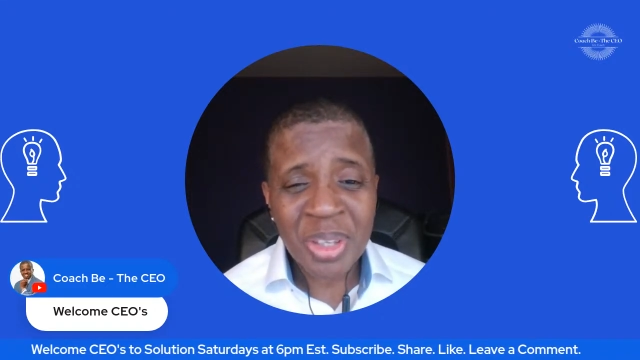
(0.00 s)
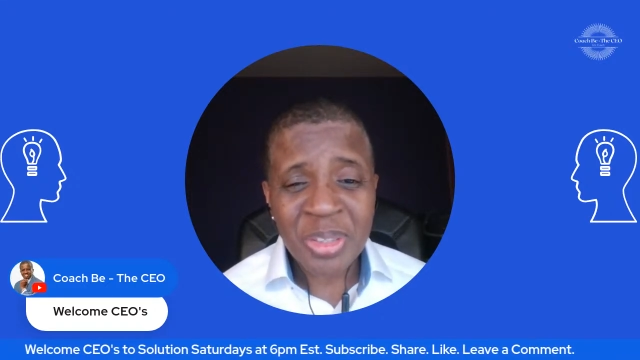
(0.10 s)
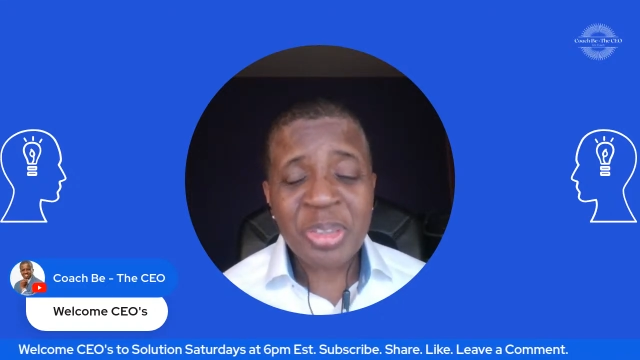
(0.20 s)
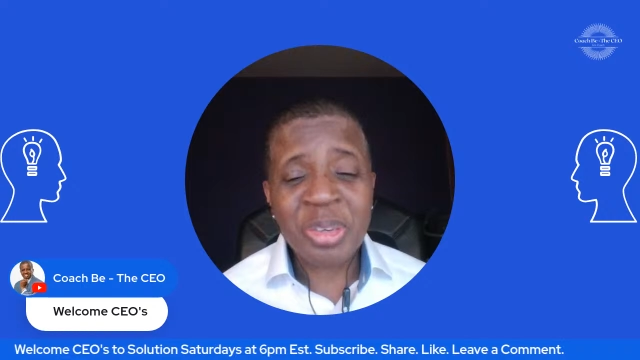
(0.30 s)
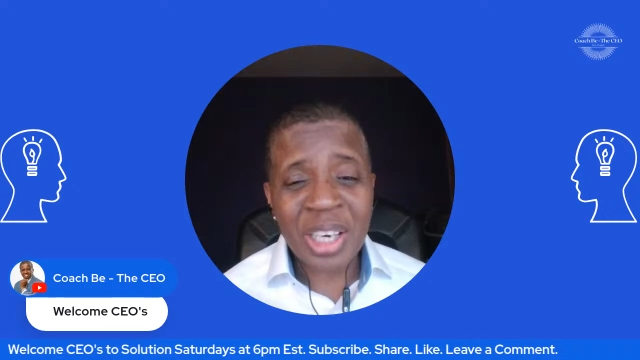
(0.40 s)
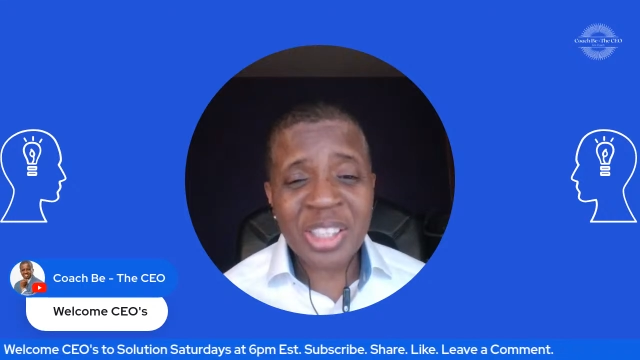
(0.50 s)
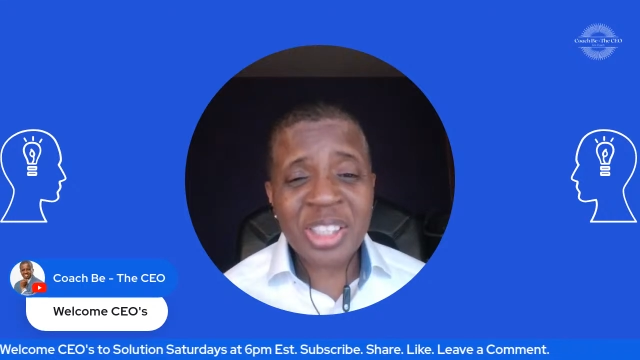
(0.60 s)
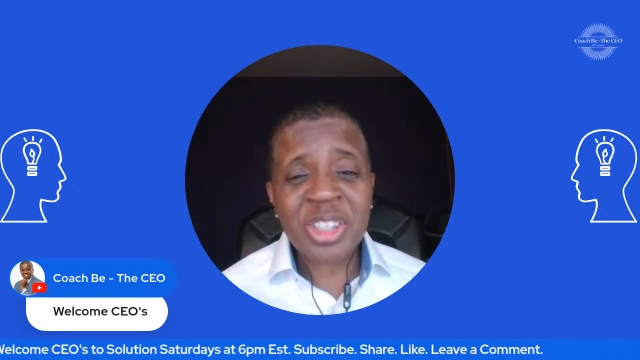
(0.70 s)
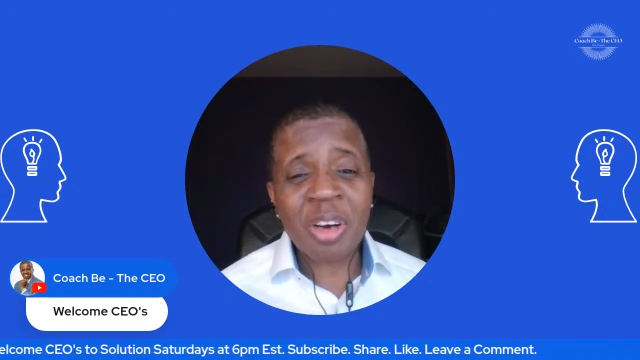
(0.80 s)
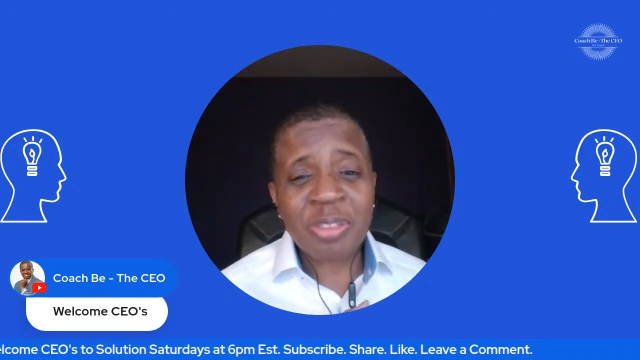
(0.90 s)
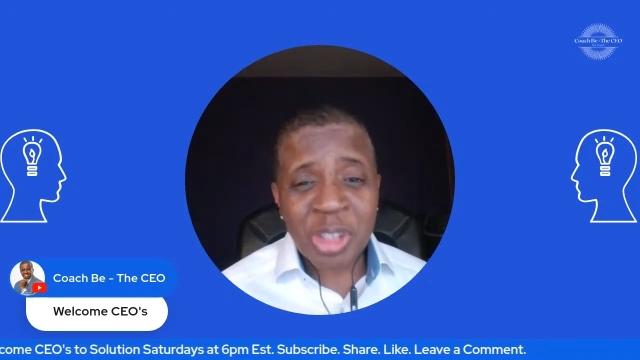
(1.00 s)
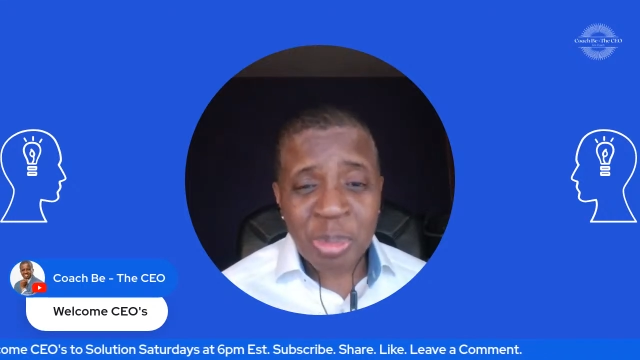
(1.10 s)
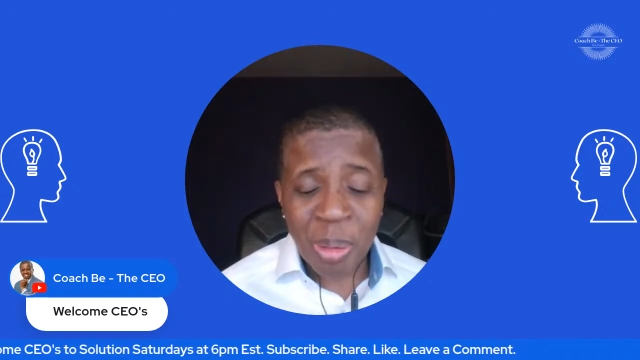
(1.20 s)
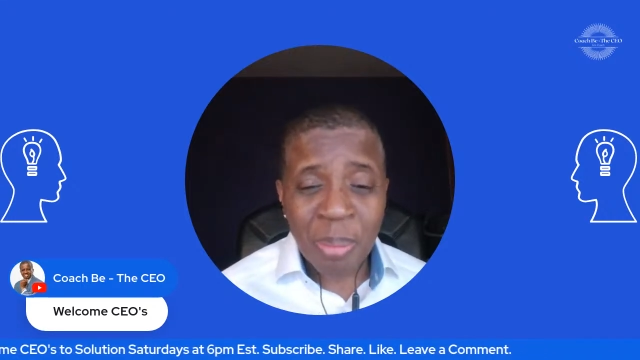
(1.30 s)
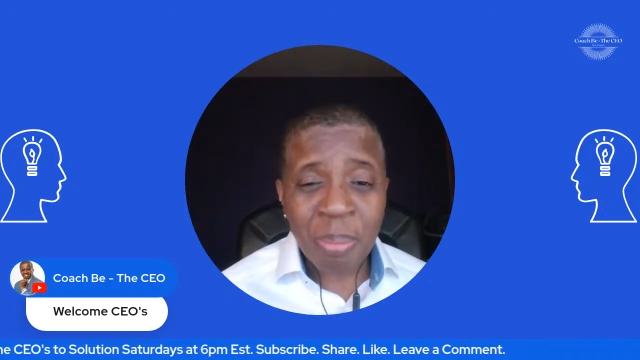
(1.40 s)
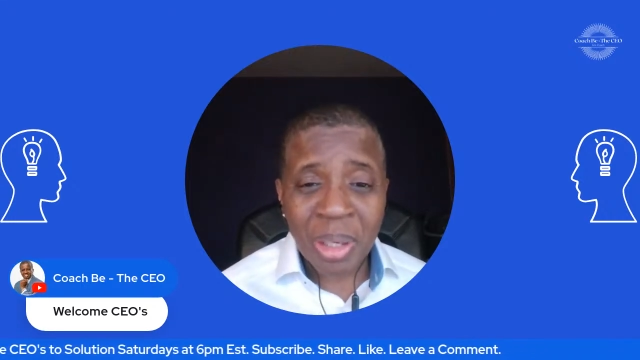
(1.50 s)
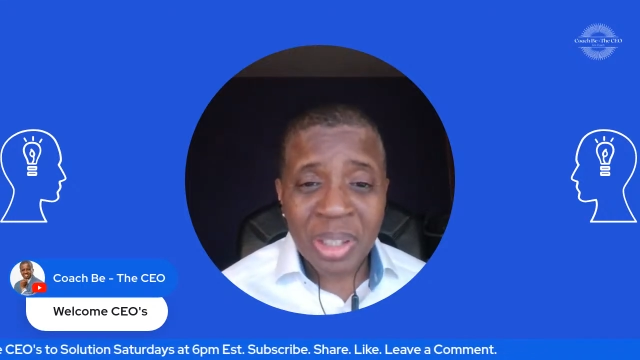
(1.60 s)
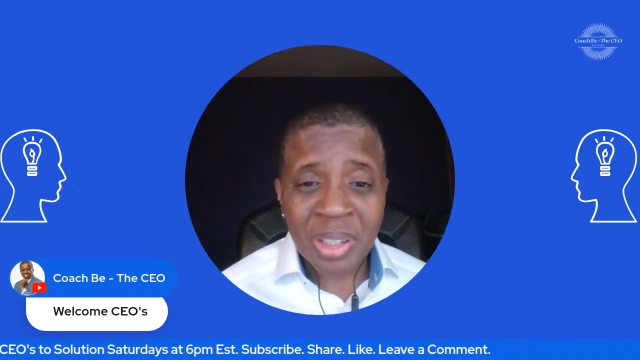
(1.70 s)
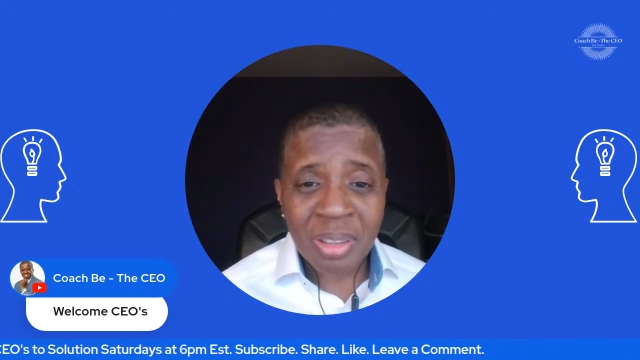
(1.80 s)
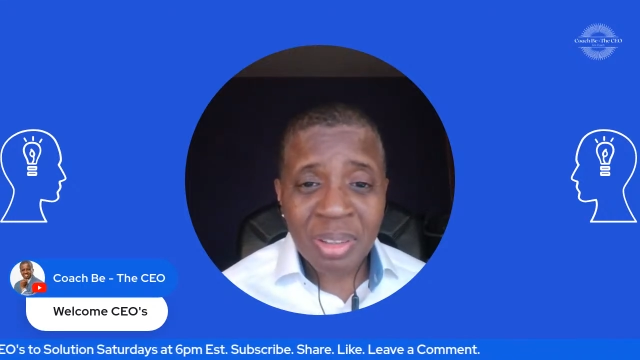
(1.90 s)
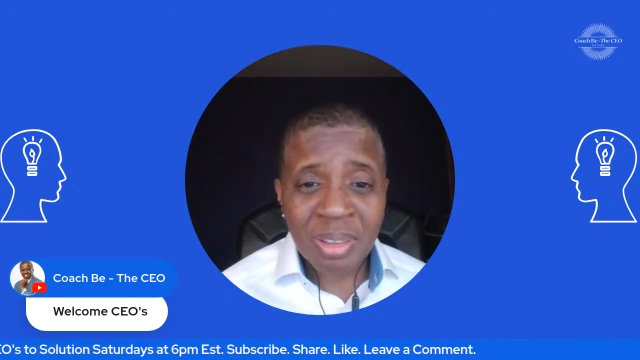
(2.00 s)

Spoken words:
You trained yourself to spend money,